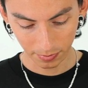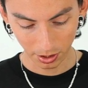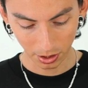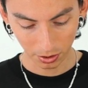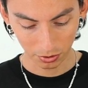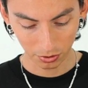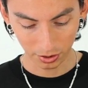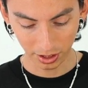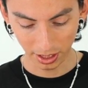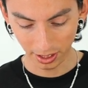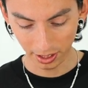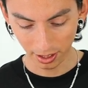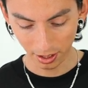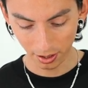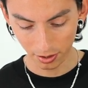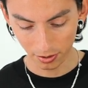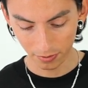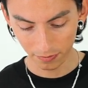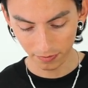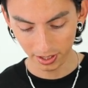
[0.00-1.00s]
how to take
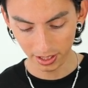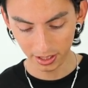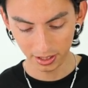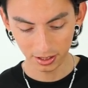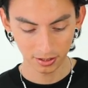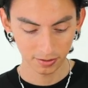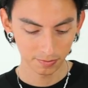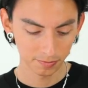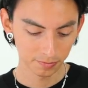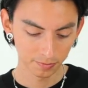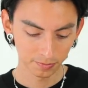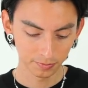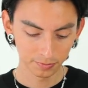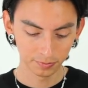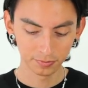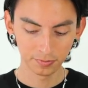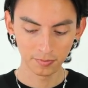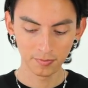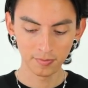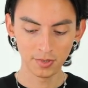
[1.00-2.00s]
care of it,
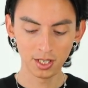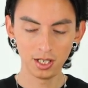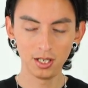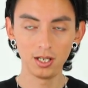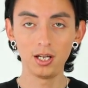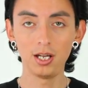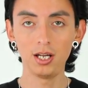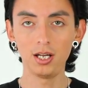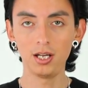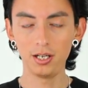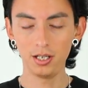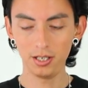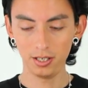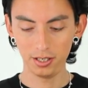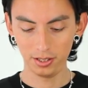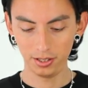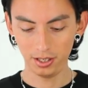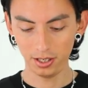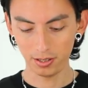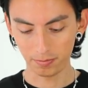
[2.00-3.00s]

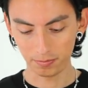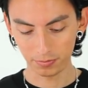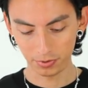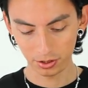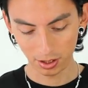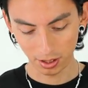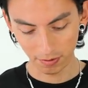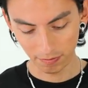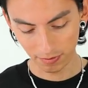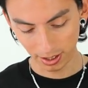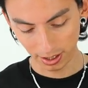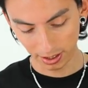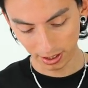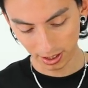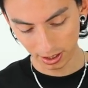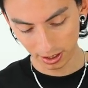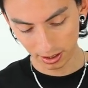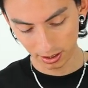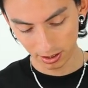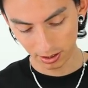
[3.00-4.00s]
and yeah, stuff like
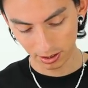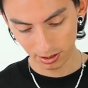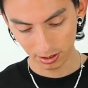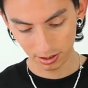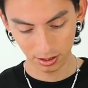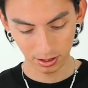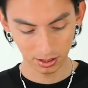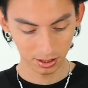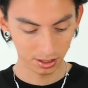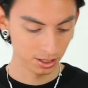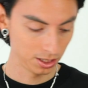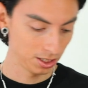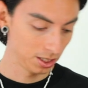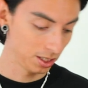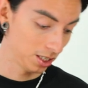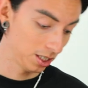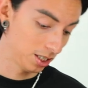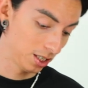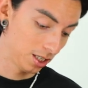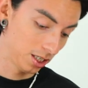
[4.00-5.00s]
that.
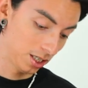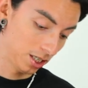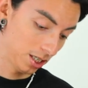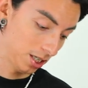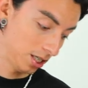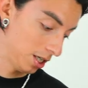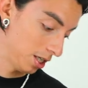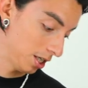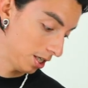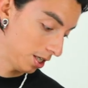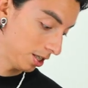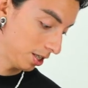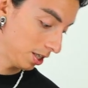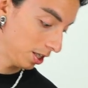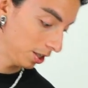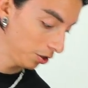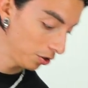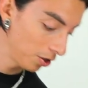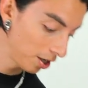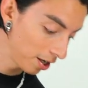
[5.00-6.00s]
And
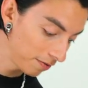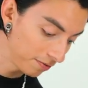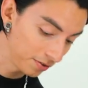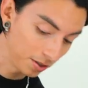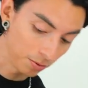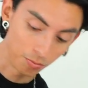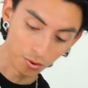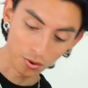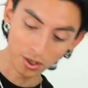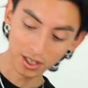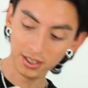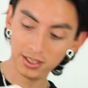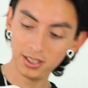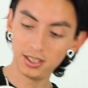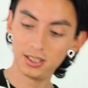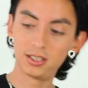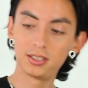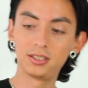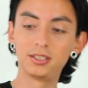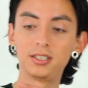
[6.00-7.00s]
then you have the
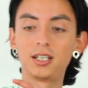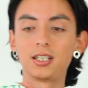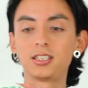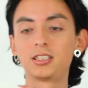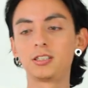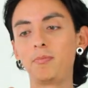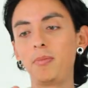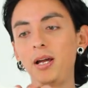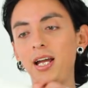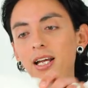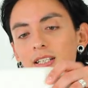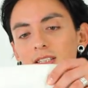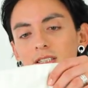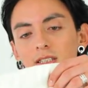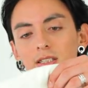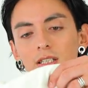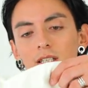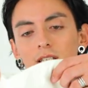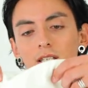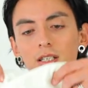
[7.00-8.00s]
branded dust
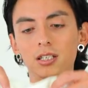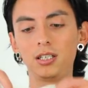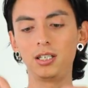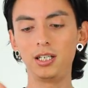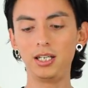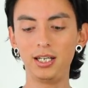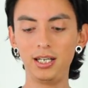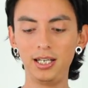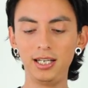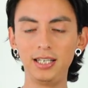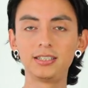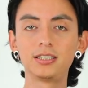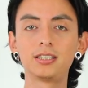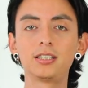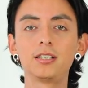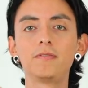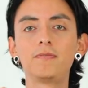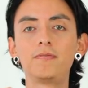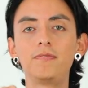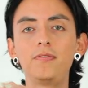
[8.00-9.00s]
bags. It's
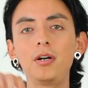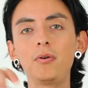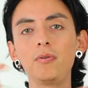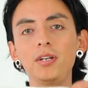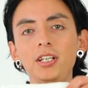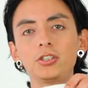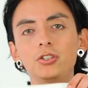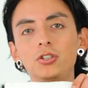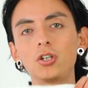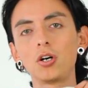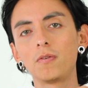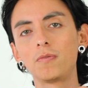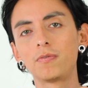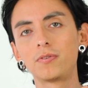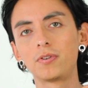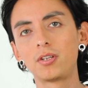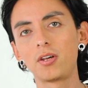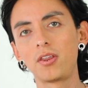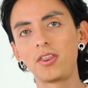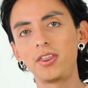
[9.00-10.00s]
a very
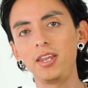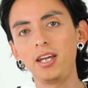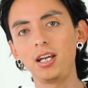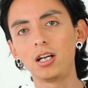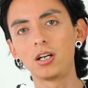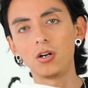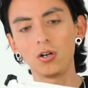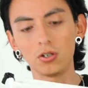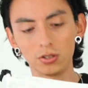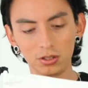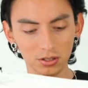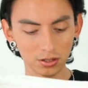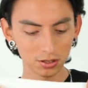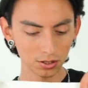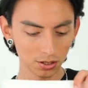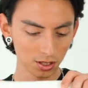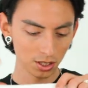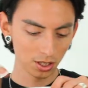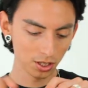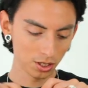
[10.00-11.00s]
soft, thick cotton,
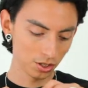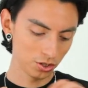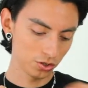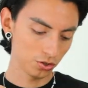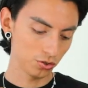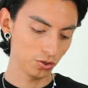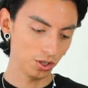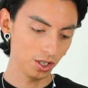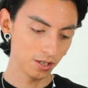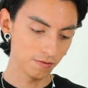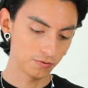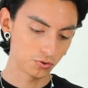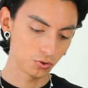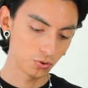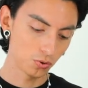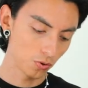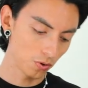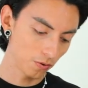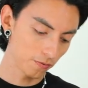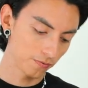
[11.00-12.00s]
so you have
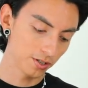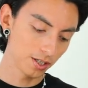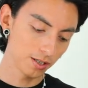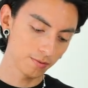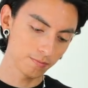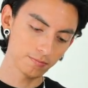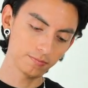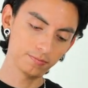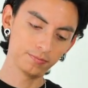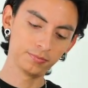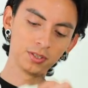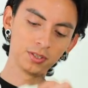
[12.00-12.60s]
two of them